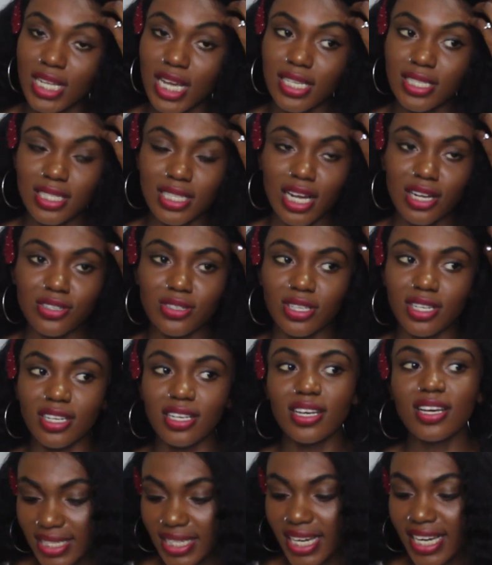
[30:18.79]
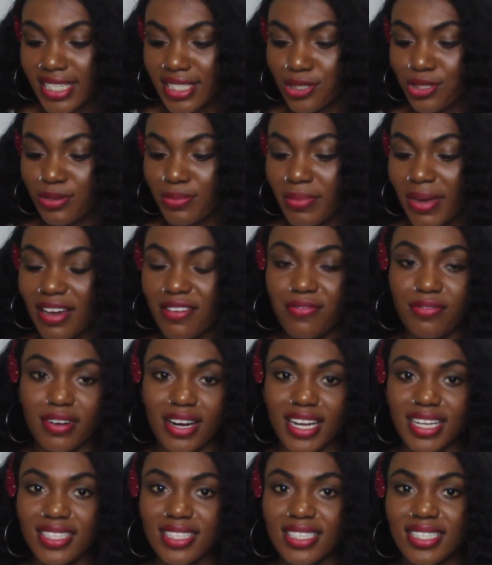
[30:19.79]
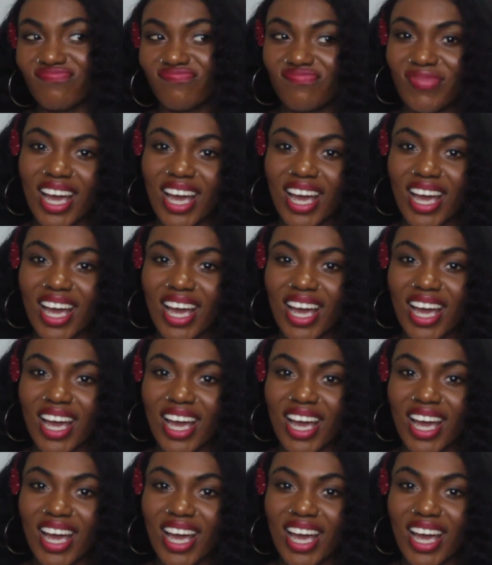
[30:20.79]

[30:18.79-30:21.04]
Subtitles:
That's it actually. Is it easy to make friends?